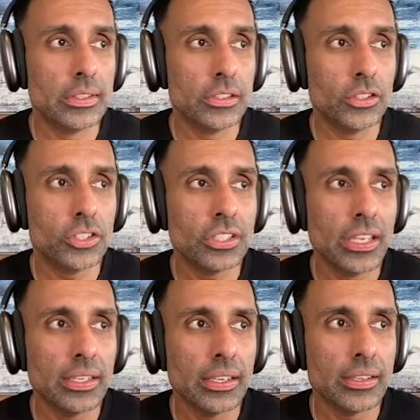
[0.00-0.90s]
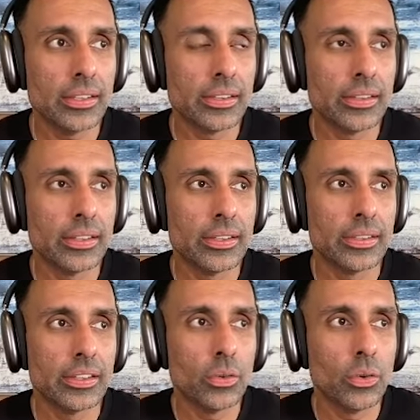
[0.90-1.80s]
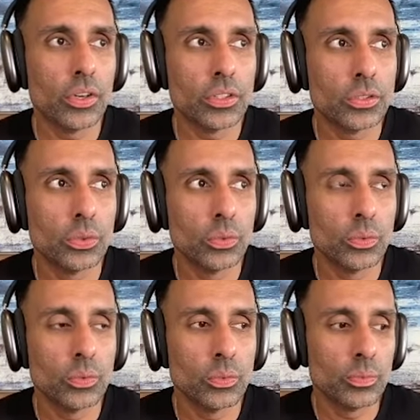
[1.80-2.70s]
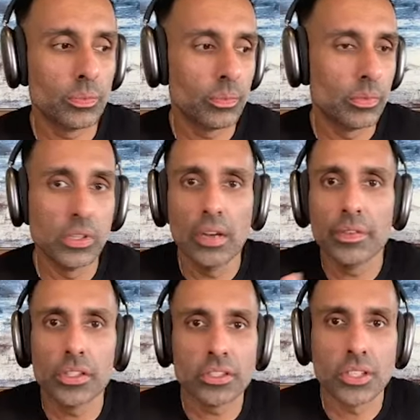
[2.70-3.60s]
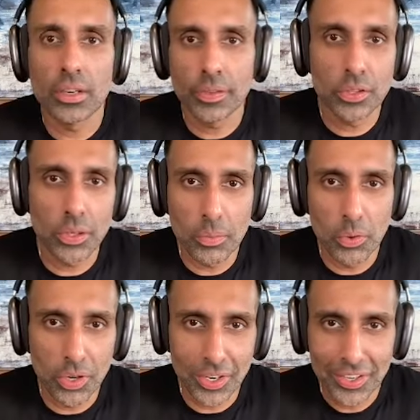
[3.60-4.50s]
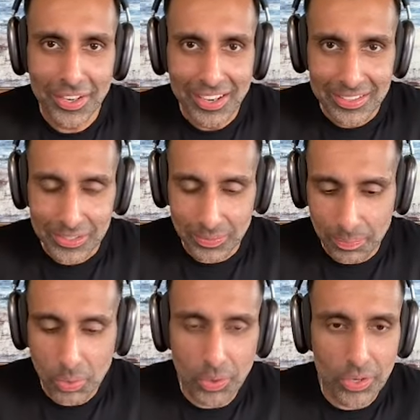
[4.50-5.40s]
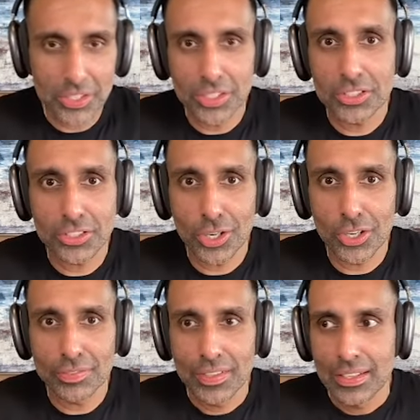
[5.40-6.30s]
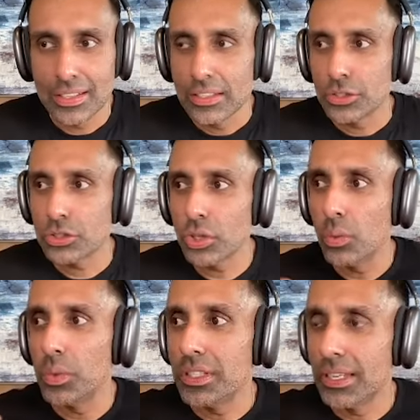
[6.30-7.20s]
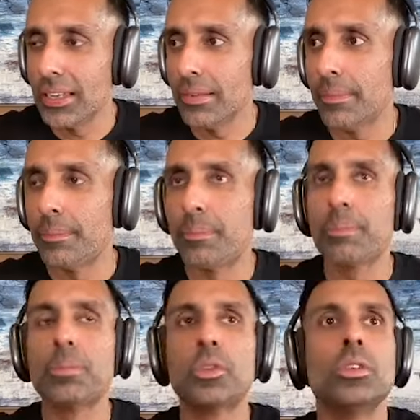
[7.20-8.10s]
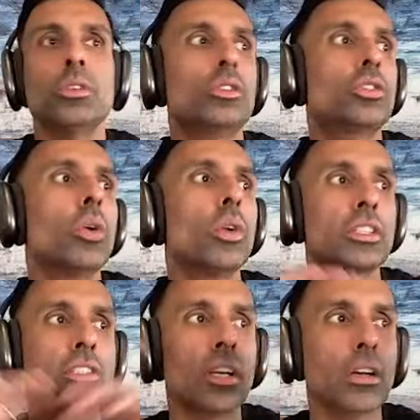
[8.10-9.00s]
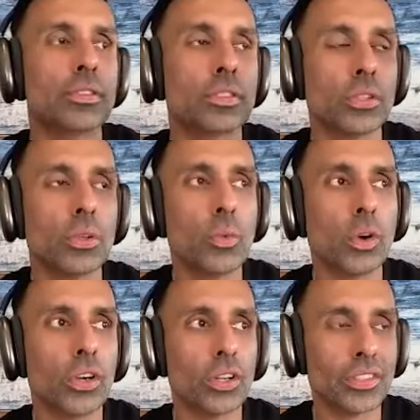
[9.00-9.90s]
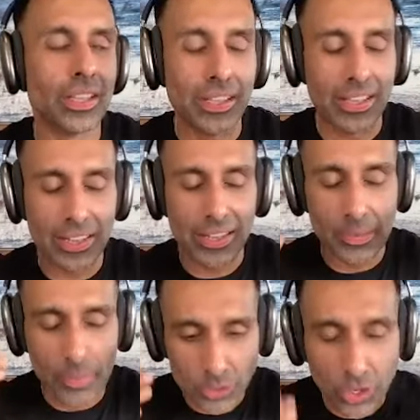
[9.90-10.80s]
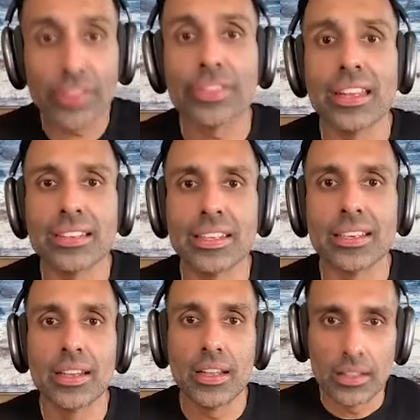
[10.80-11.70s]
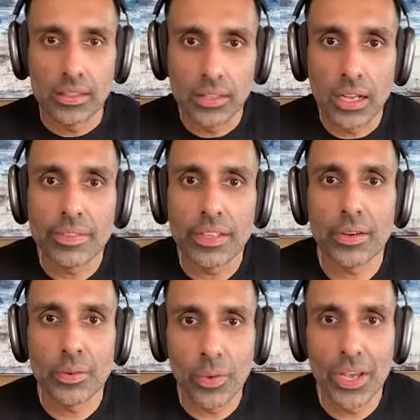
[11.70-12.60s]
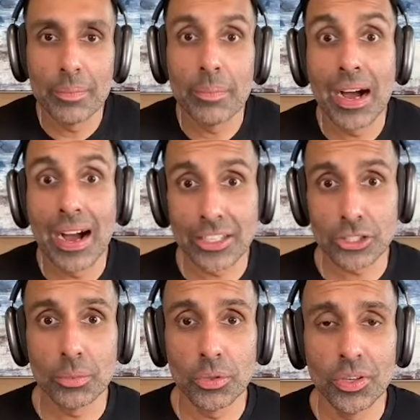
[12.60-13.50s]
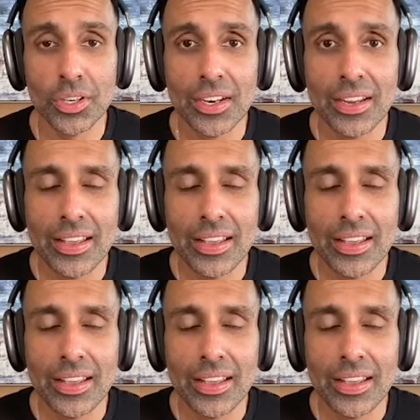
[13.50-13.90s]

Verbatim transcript: you're saying it in order to love yourself a little more, to pour into yourself, so we mm-hmm. can show ourselves to the world in the most authentic, loving way possible.